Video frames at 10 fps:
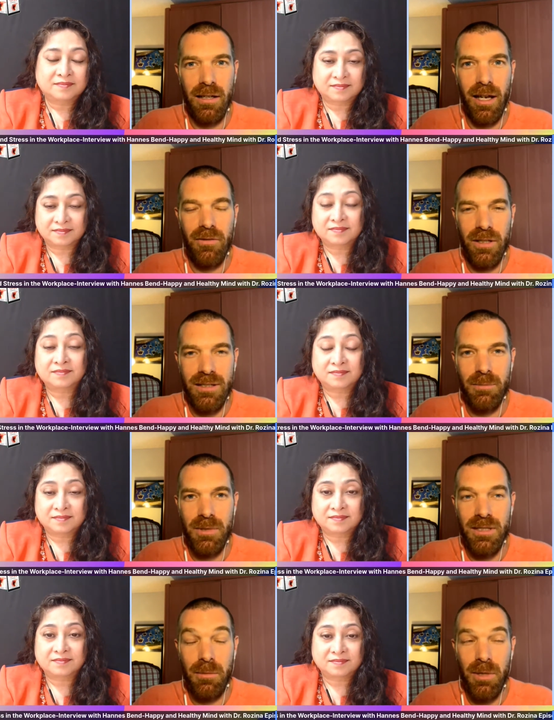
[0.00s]
Speaker 1: they have like
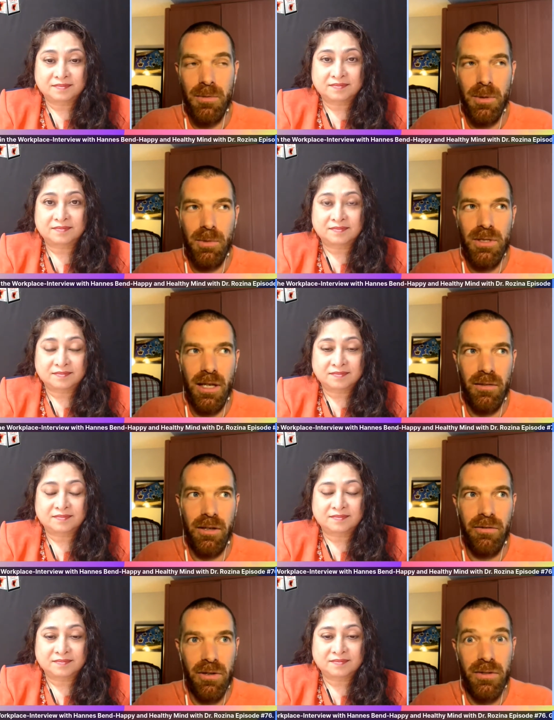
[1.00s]
some sometimes people say
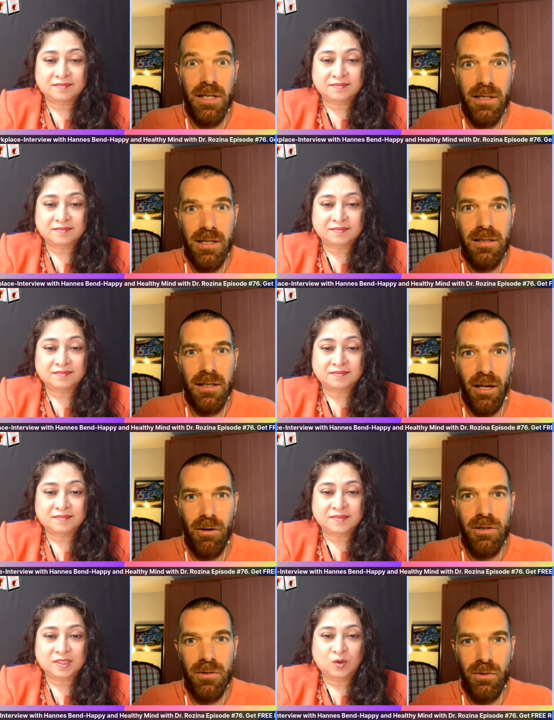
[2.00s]
like 15 16
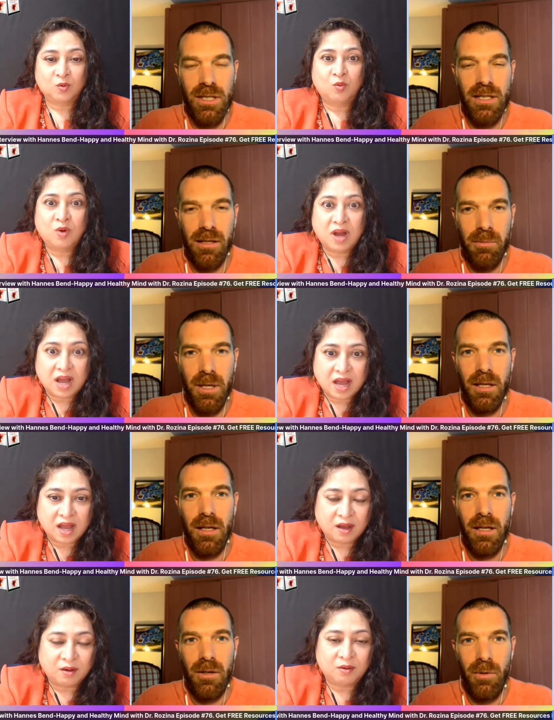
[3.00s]
hours of screen time
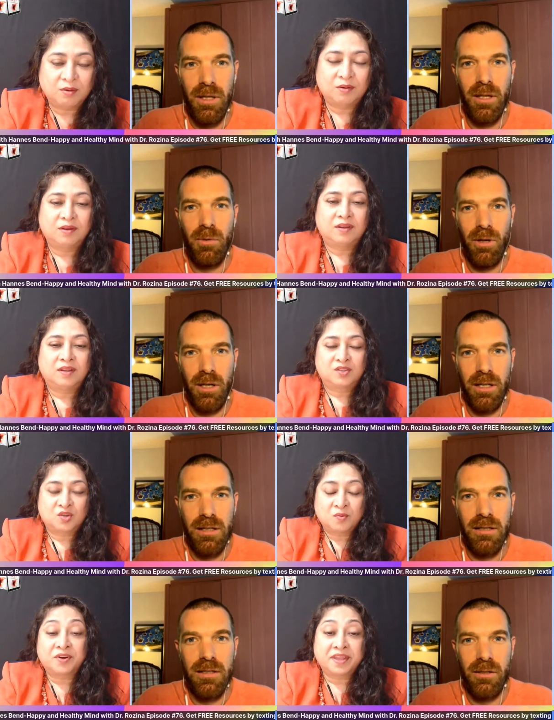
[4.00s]
wow. when they work
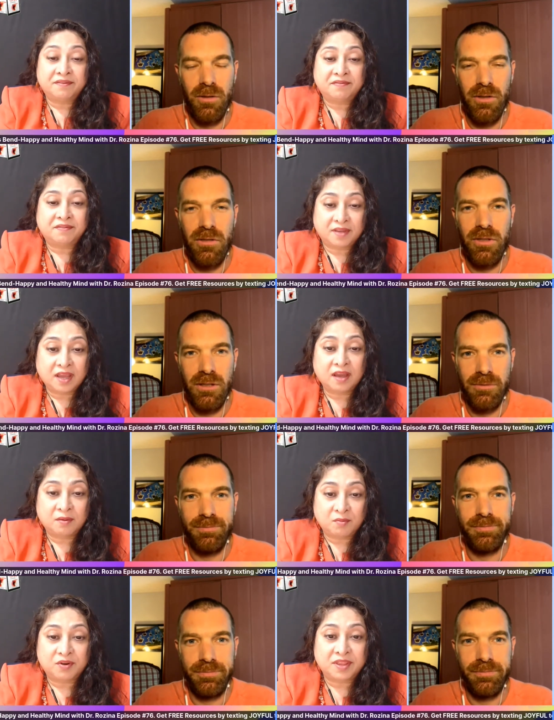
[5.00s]
so more than field.
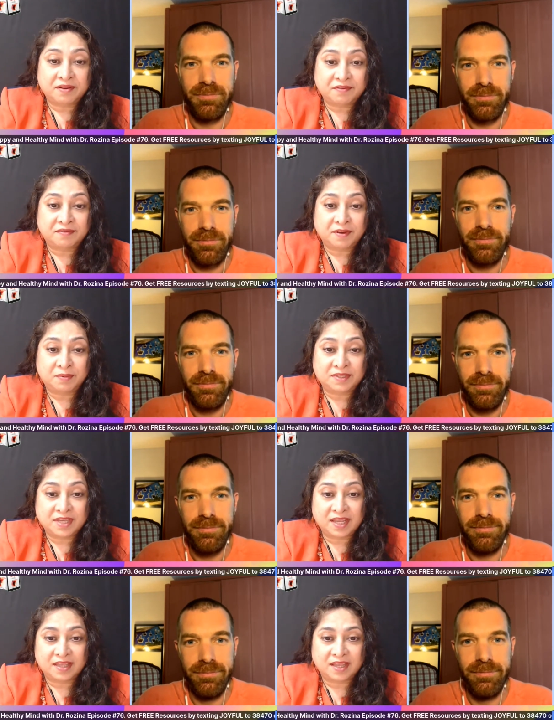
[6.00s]
yeah
Speaker 2: more than 50
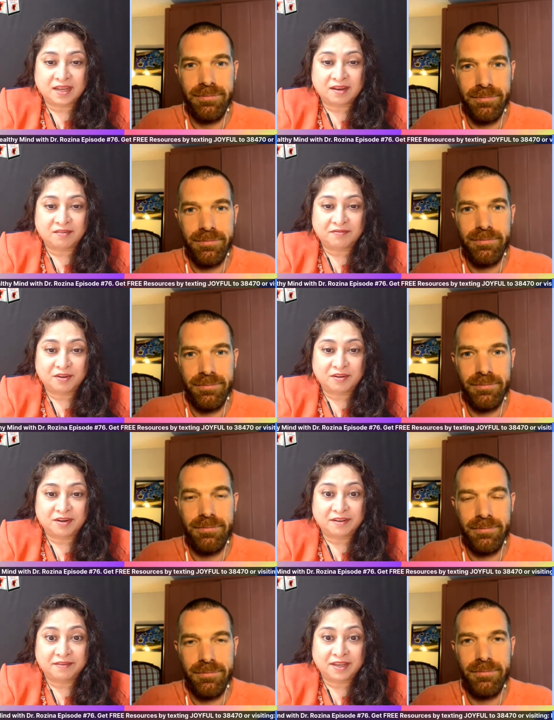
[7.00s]
percent then of
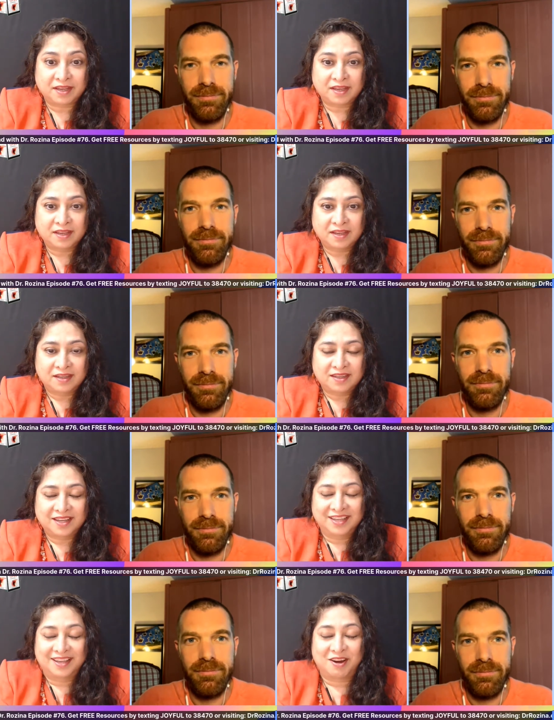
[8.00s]
your living
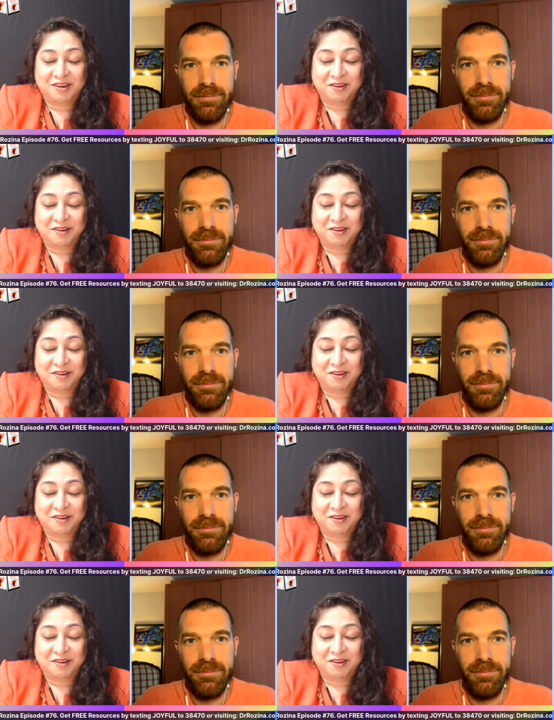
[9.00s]
all